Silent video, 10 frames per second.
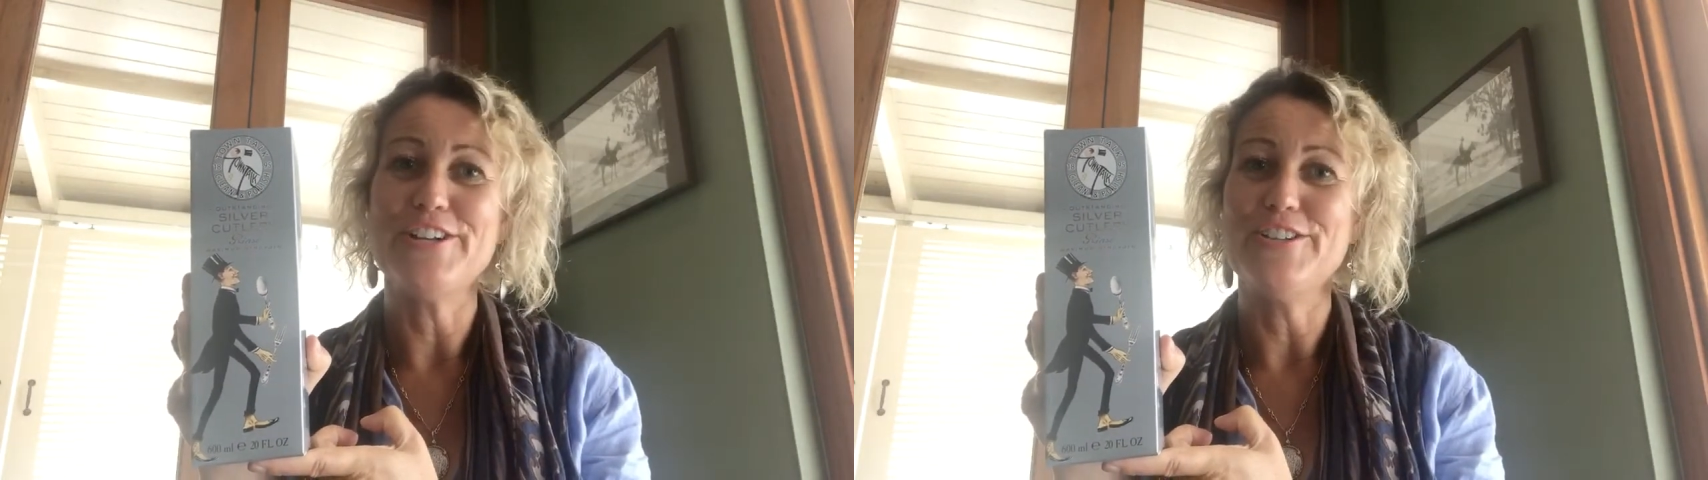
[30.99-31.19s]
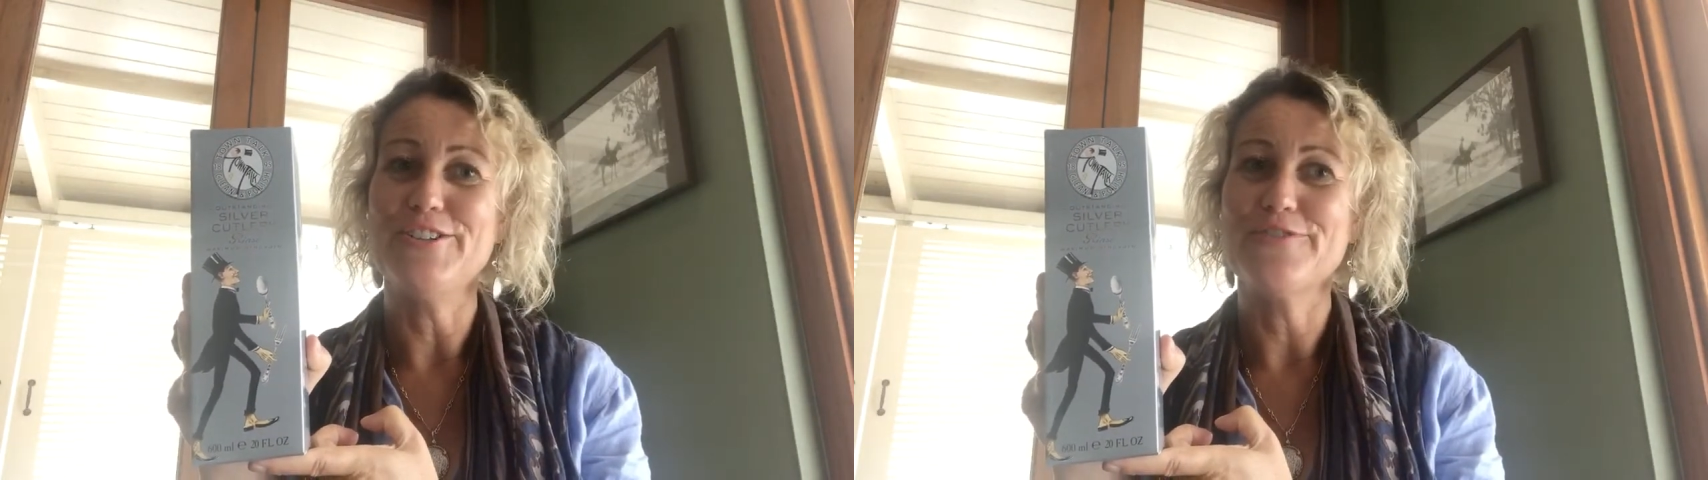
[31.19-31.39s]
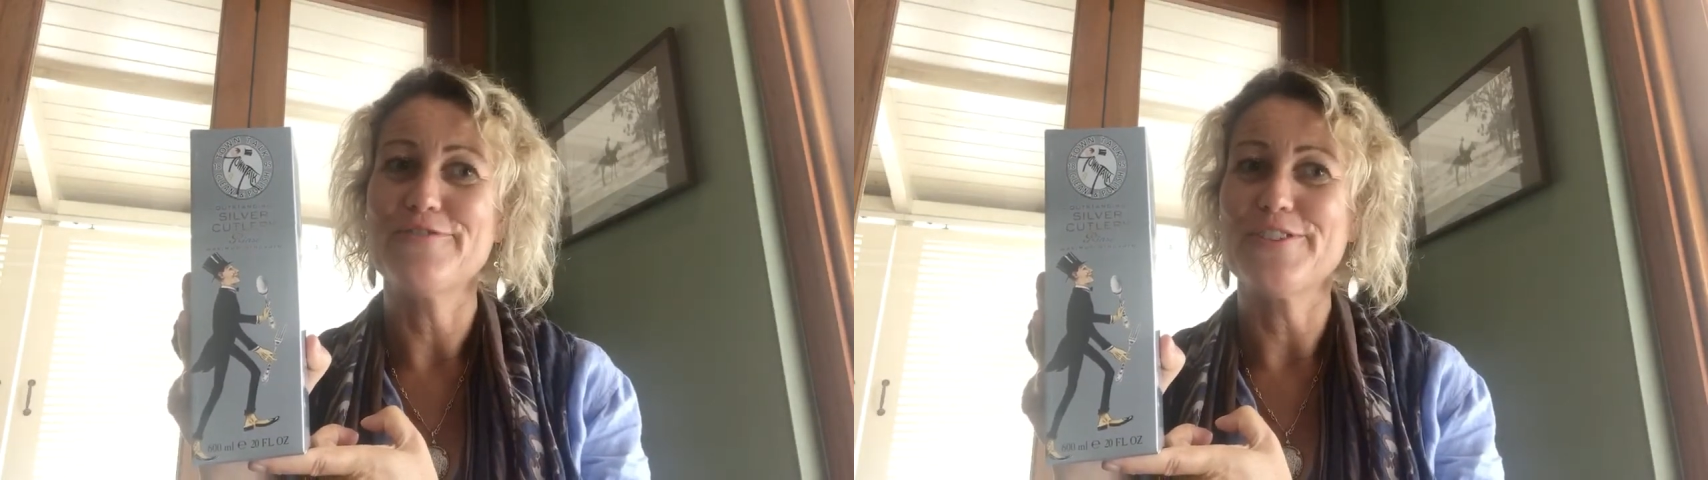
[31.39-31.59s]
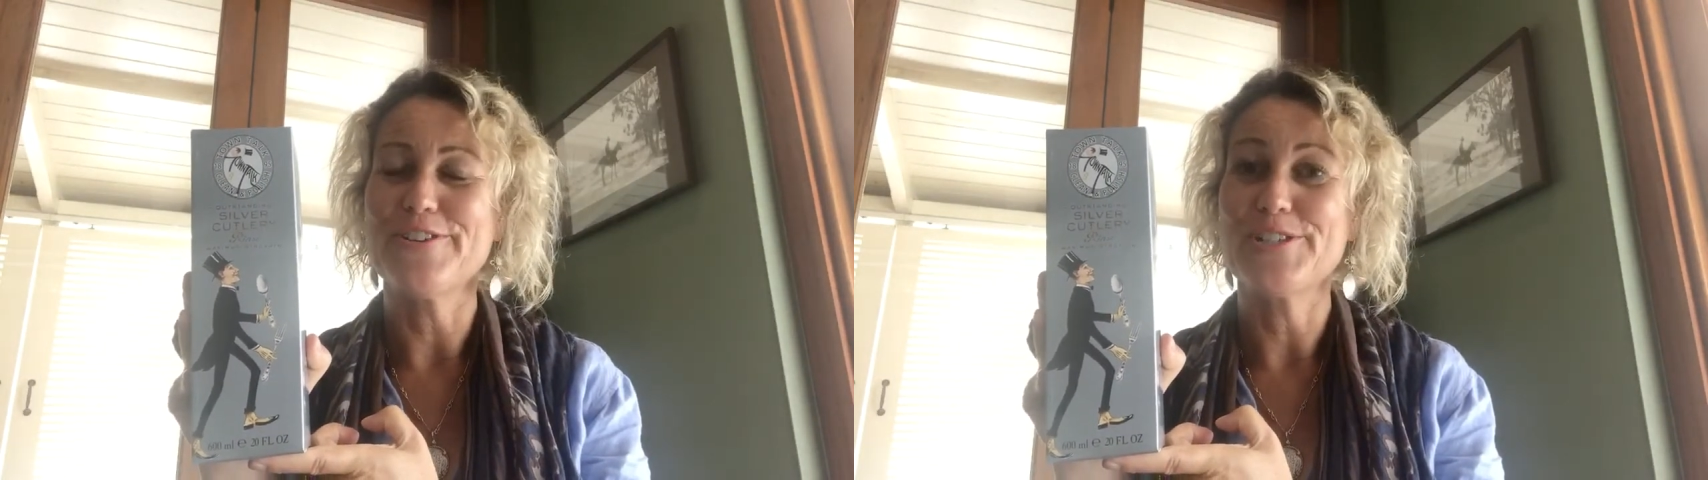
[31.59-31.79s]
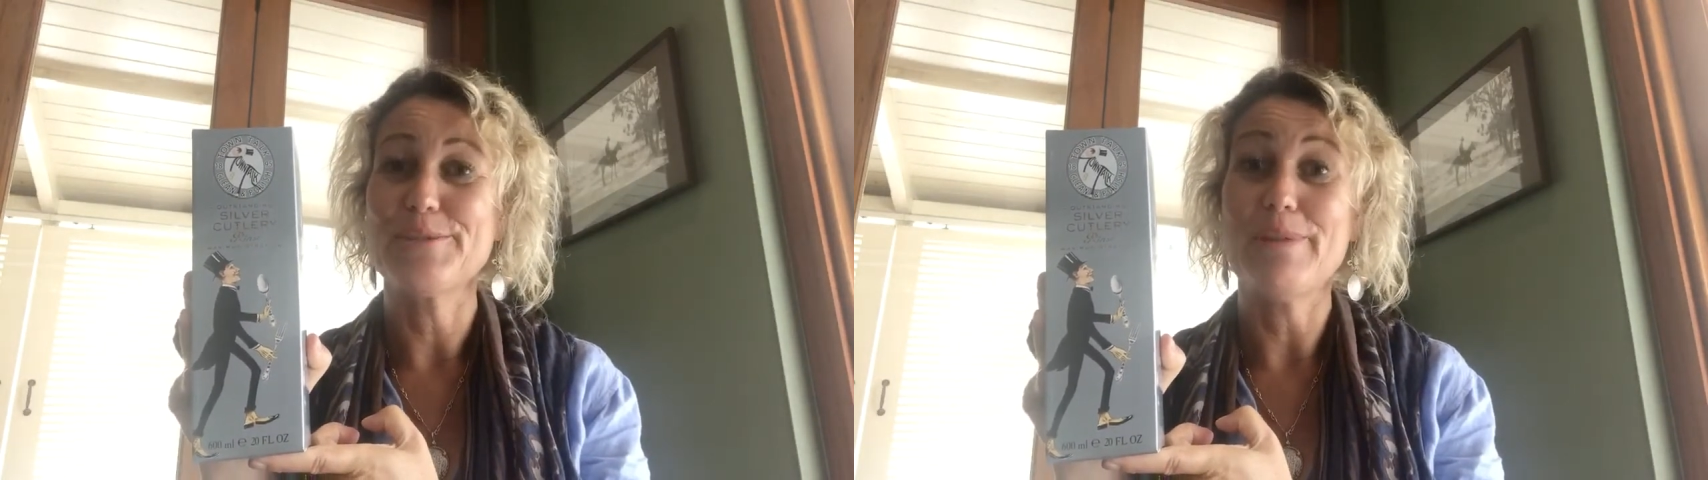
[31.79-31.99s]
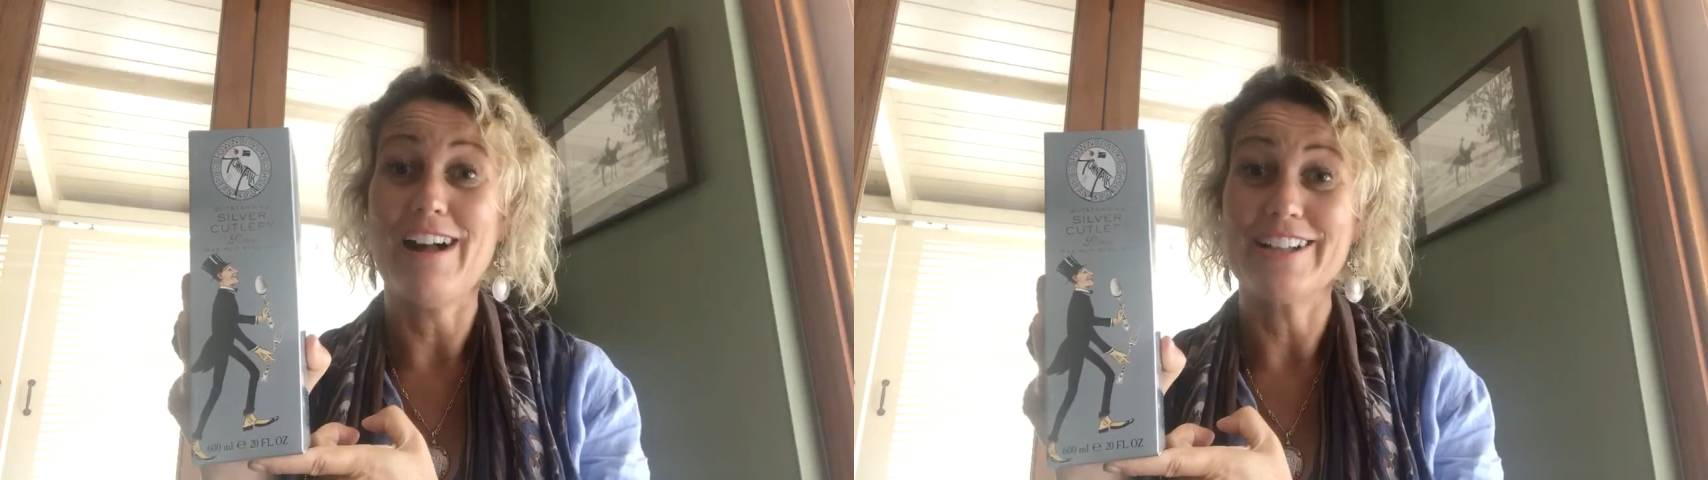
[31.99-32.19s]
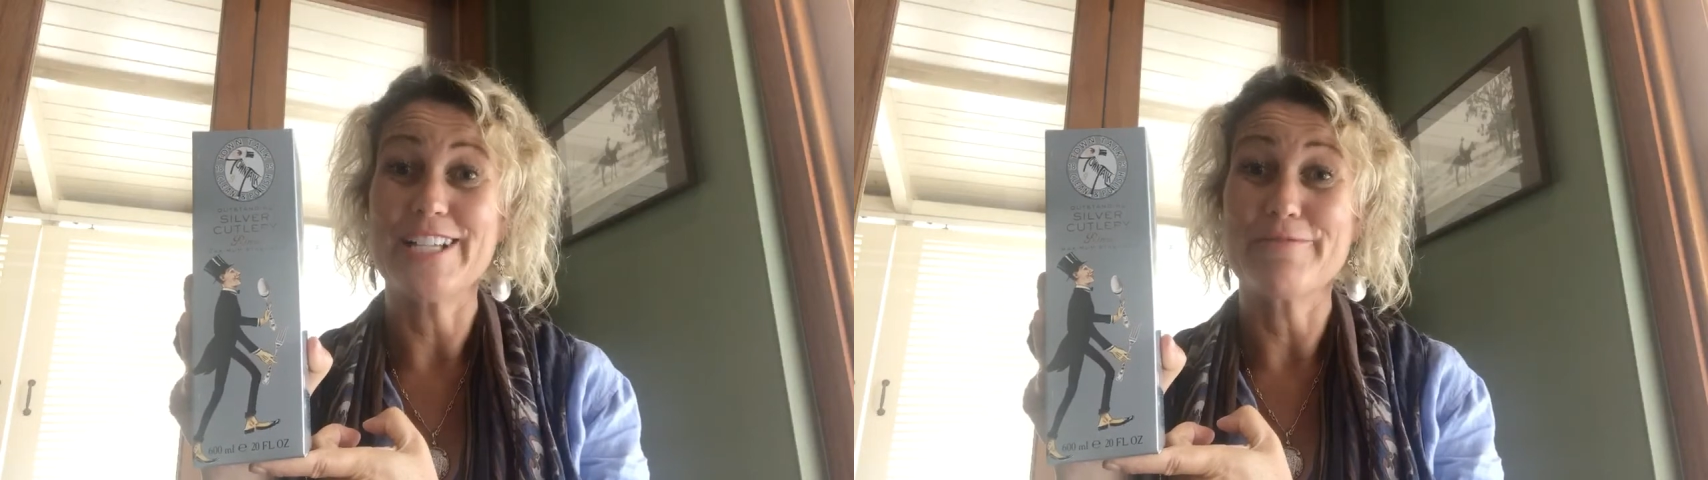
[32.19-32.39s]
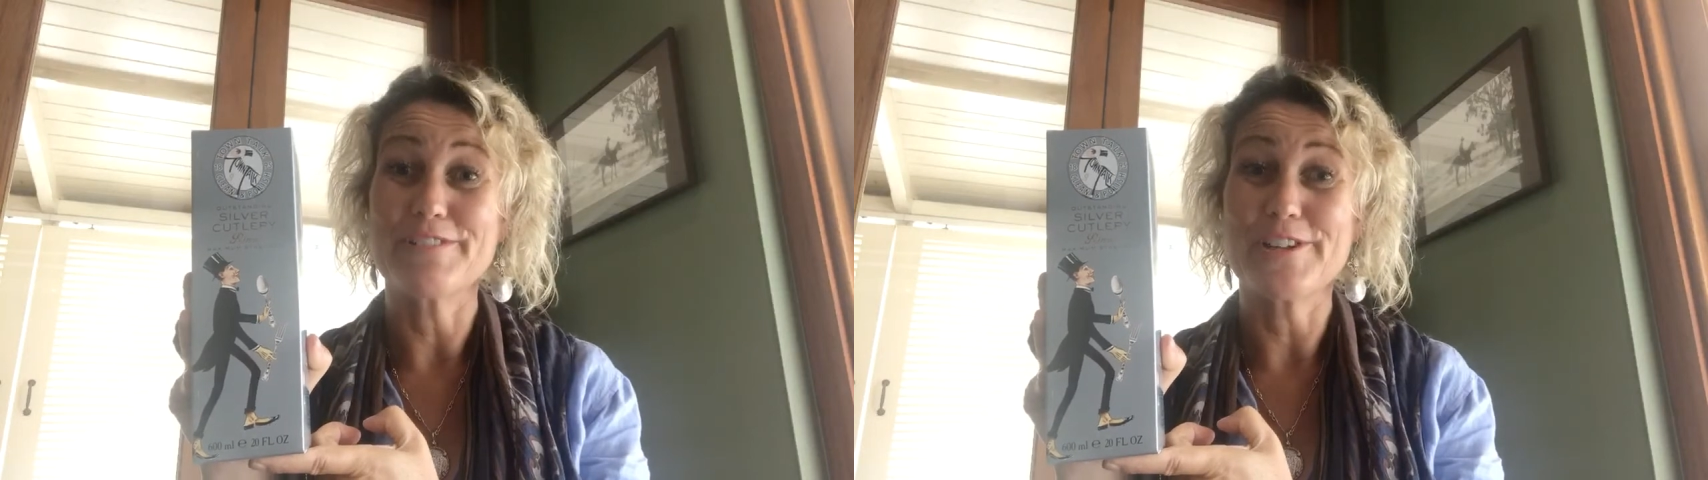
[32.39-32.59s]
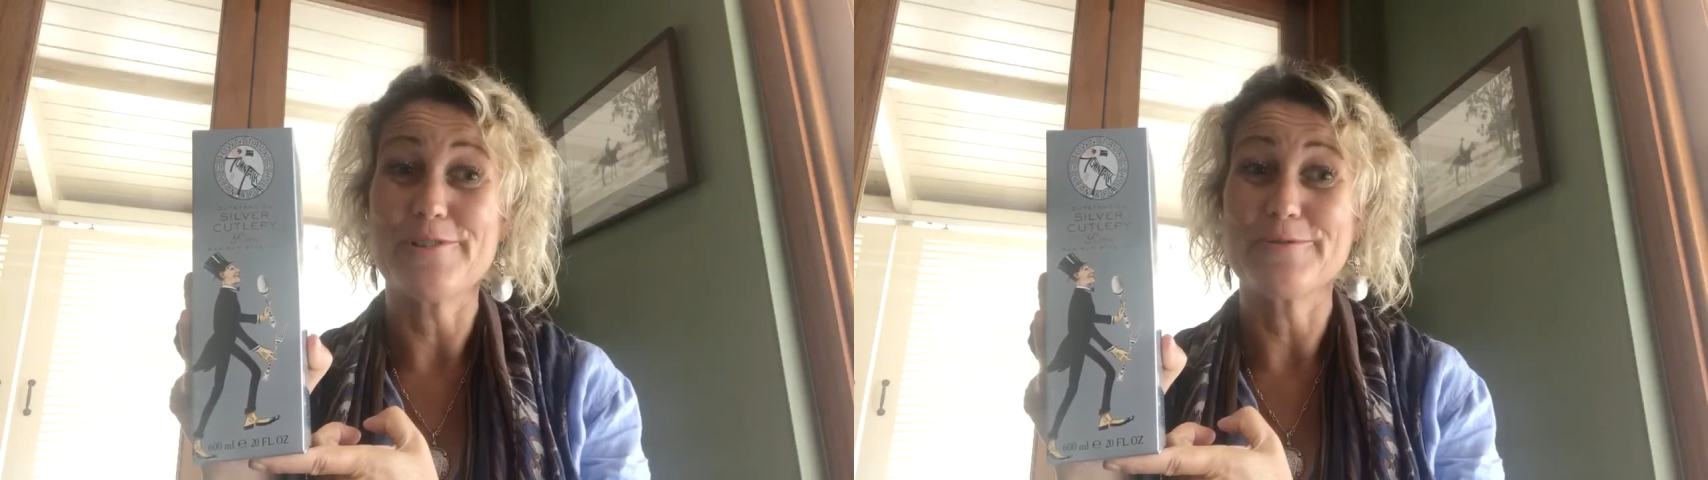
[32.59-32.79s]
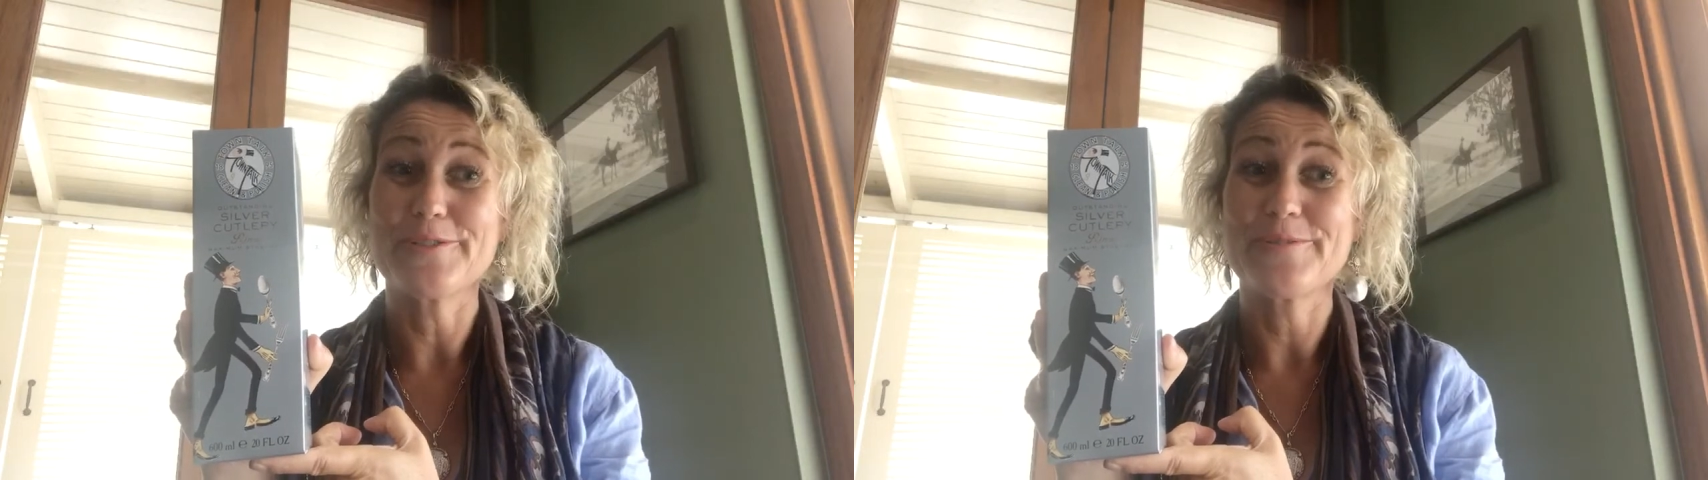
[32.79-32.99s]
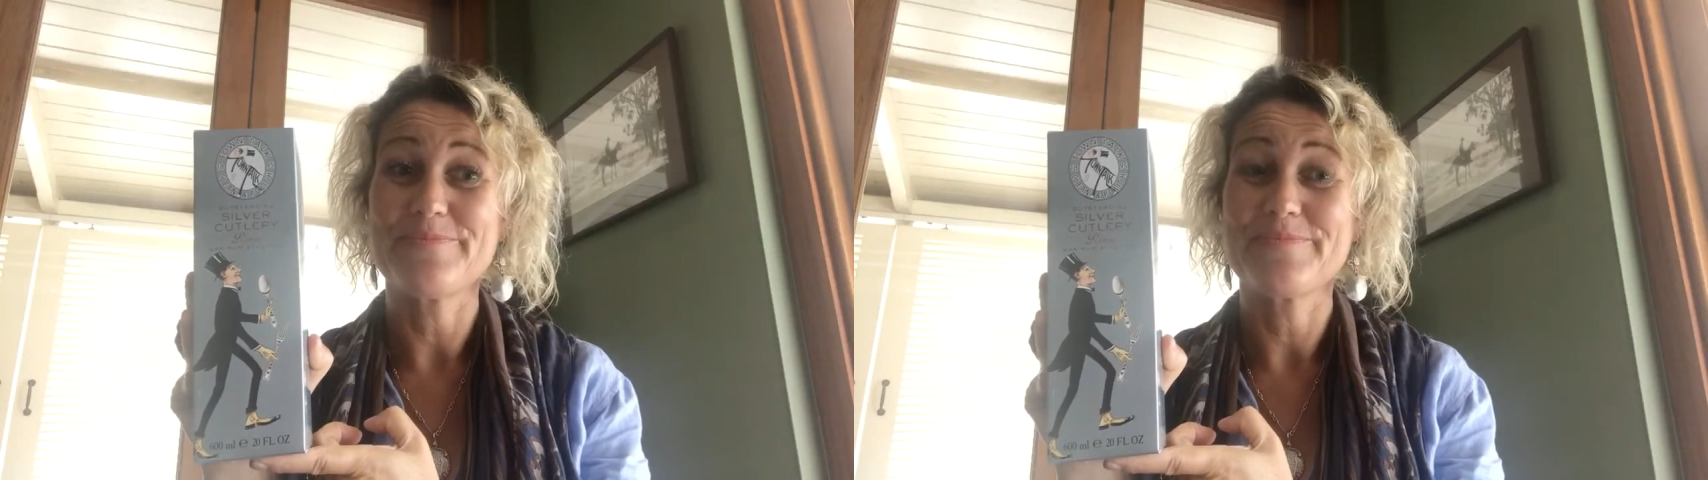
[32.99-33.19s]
look for those sparkling results.